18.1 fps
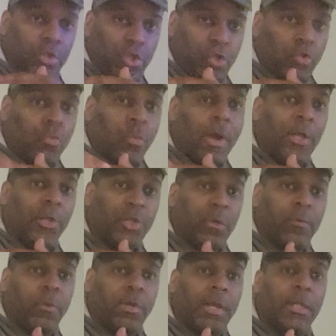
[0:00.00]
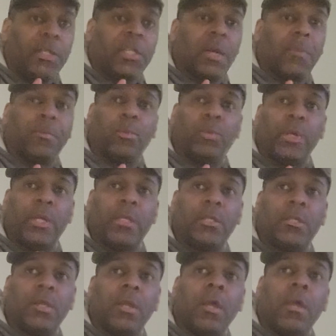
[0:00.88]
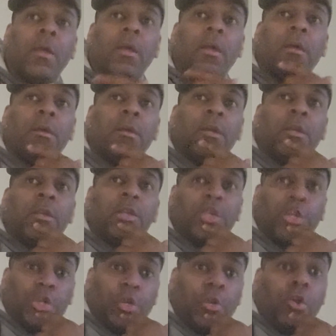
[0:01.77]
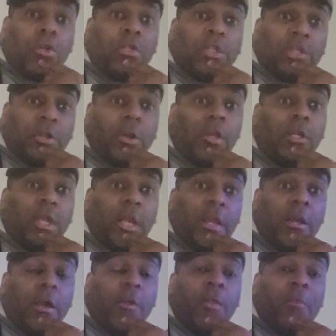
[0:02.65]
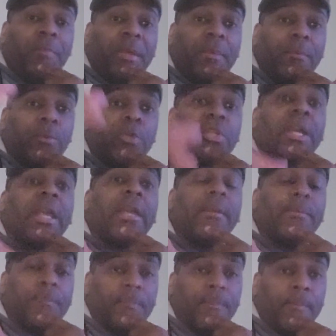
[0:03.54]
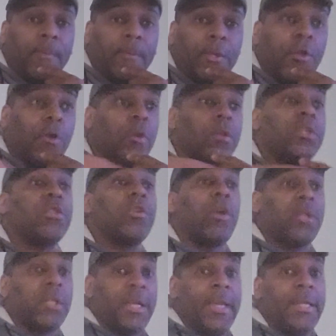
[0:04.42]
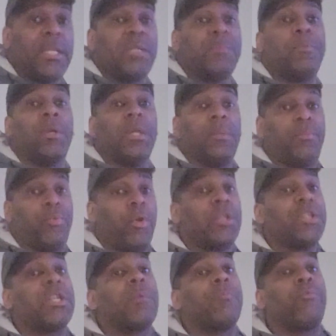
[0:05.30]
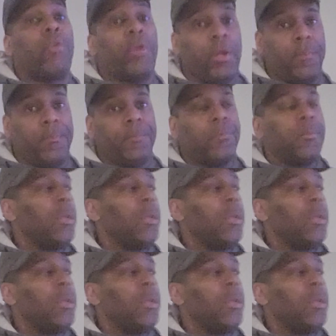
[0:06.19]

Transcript: you watch over the next couple of weeks, you're going to start to hear other people say it. You're going to start to hear these bullet points get brought up.